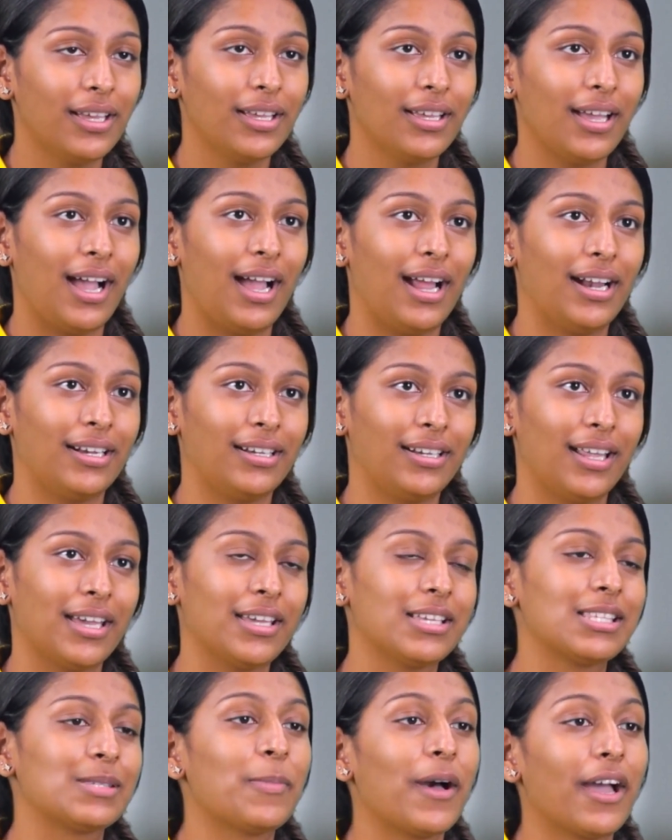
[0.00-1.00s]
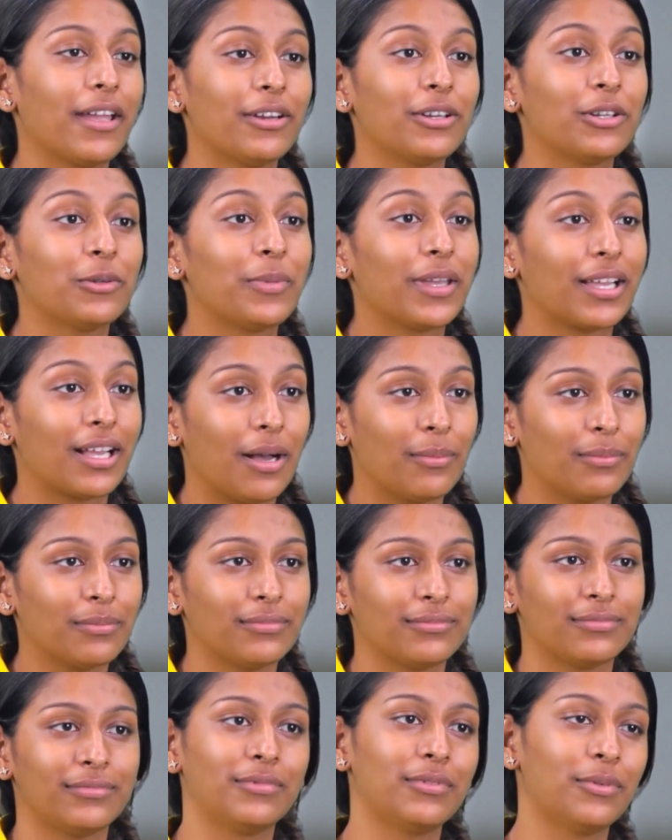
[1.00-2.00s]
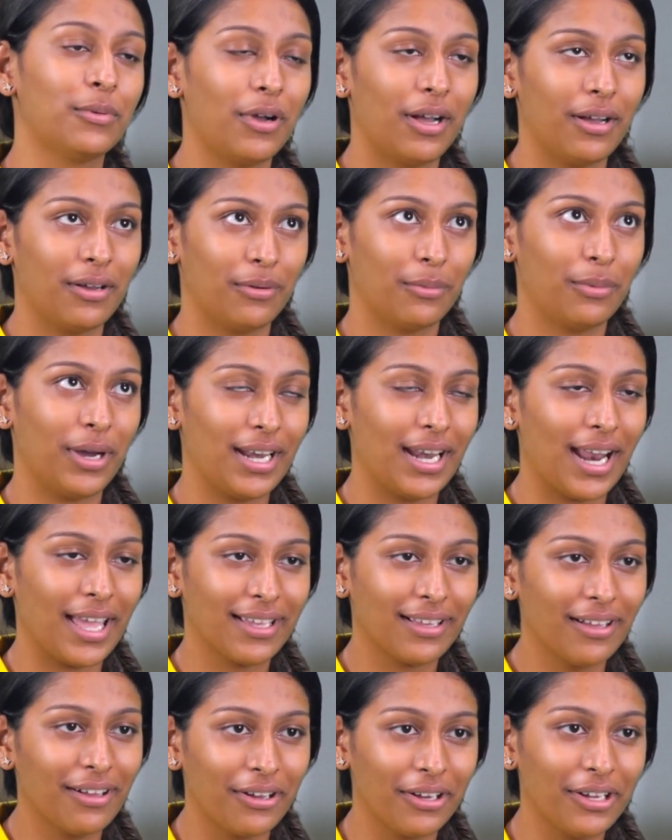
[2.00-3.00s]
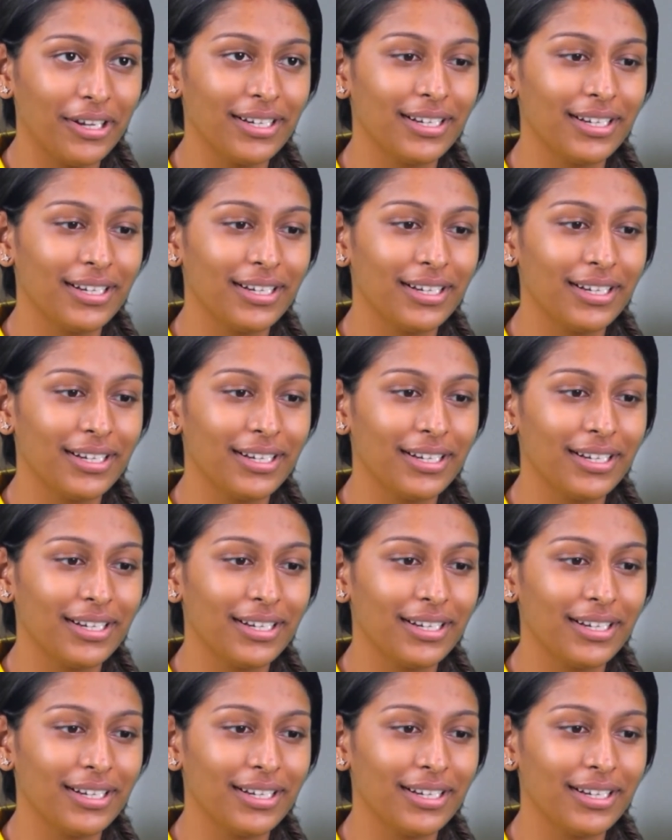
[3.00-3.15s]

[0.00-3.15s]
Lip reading: and I aspire to become one like her.